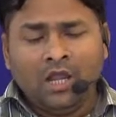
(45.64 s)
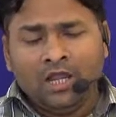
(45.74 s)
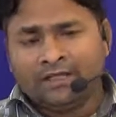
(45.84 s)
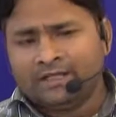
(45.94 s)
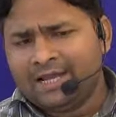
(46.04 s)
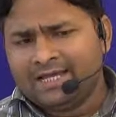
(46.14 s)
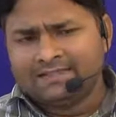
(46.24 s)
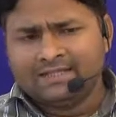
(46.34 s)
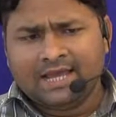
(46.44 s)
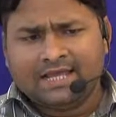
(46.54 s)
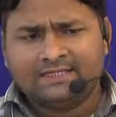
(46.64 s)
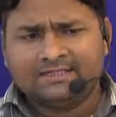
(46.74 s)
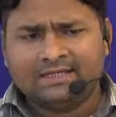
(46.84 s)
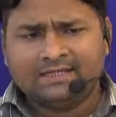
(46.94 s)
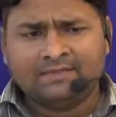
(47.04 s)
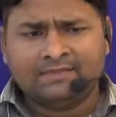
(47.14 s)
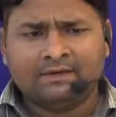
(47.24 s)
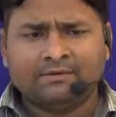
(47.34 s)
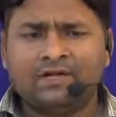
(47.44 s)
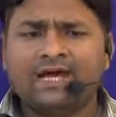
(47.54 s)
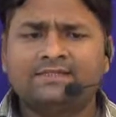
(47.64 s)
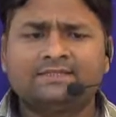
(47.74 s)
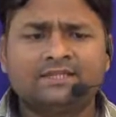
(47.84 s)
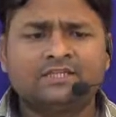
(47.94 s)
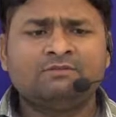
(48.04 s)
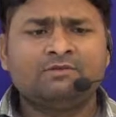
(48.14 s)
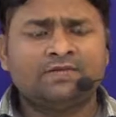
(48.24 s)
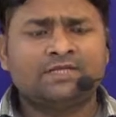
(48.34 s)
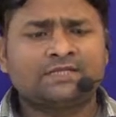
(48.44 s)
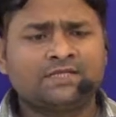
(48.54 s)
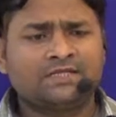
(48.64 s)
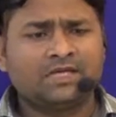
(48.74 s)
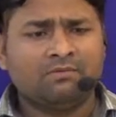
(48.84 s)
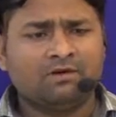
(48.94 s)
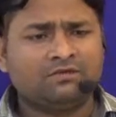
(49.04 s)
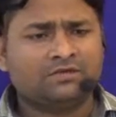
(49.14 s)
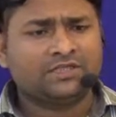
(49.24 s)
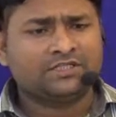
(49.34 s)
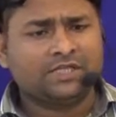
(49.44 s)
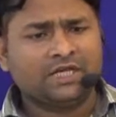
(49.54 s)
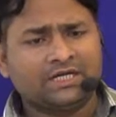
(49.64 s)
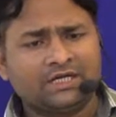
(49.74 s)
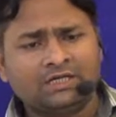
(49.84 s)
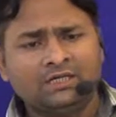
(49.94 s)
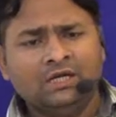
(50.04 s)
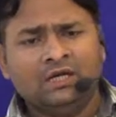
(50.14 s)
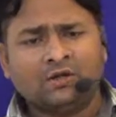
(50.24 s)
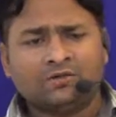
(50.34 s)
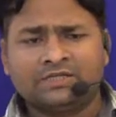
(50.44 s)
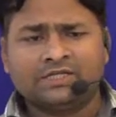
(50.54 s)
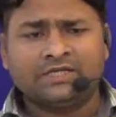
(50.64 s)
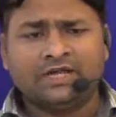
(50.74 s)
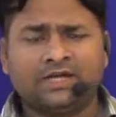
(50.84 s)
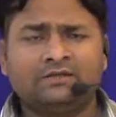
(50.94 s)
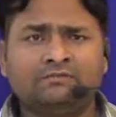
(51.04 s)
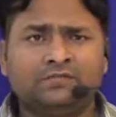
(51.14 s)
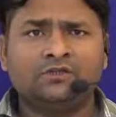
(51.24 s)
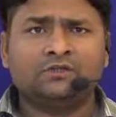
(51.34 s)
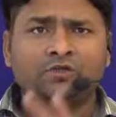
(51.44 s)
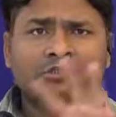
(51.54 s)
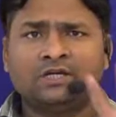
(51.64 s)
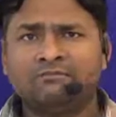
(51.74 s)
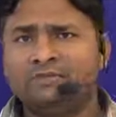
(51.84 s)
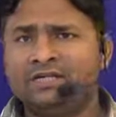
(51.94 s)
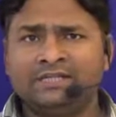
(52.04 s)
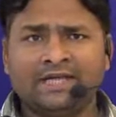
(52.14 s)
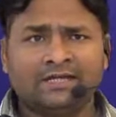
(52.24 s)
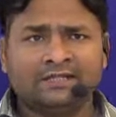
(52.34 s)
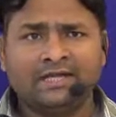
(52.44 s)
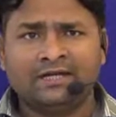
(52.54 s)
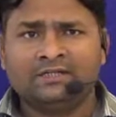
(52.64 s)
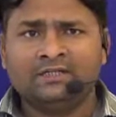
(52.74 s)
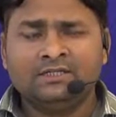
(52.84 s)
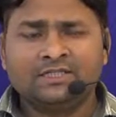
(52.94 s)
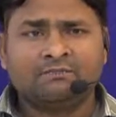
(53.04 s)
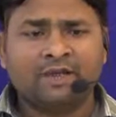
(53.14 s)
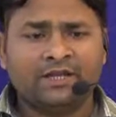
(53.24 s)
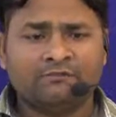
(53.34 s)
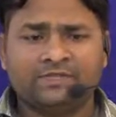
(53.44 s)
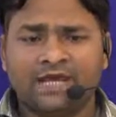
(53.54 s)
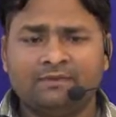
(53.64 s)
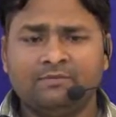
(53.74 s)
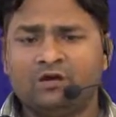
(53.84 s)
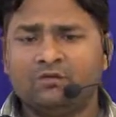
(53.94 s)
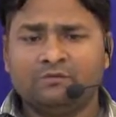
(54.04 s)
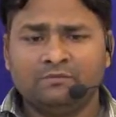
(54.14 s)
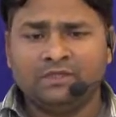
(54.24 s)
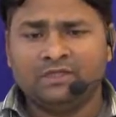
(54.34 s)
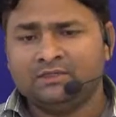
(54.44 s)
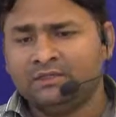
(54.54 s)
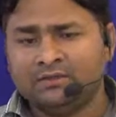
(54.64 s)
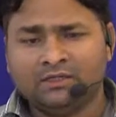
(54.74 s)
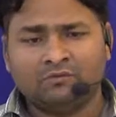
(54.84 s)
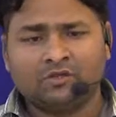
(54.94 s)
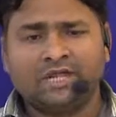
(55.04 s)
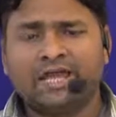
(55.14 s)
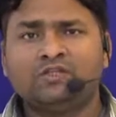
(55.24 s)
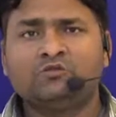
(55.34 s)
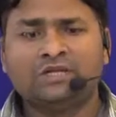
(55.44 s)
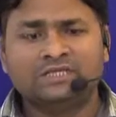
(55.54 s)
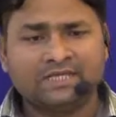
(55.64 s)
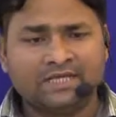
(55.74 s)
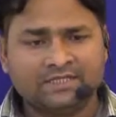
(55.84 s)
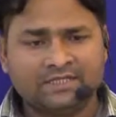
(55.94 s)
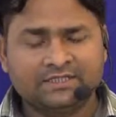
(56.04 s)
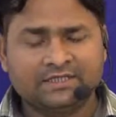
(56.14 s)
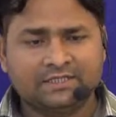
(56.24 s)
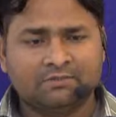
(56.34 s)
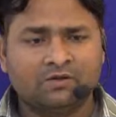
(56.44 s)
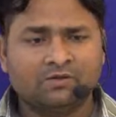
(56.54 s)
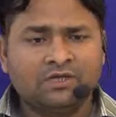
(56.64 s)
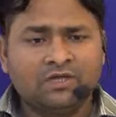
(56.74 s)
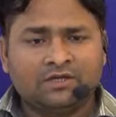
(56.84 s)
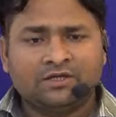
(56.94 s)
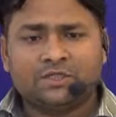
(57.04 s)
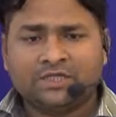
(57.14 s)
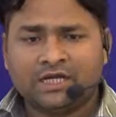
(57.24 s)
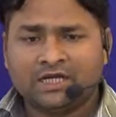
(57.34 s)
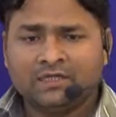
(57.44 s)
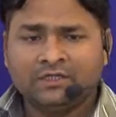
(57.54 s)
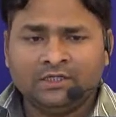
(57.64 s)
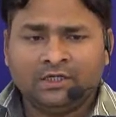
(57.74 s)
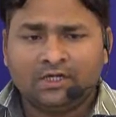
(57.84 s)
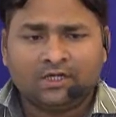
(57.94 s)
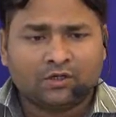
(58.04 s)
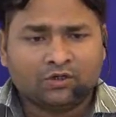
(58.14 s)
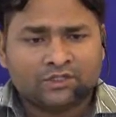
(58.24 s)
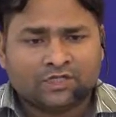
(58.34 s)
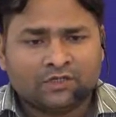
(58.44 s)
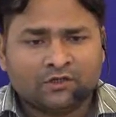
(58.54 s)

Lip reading: In the last slides and in our last session, we were discussing about Christiana Rossetti, and we could not complete that in that span of time. Now we would like to once again discuss about Christiana Rossetti.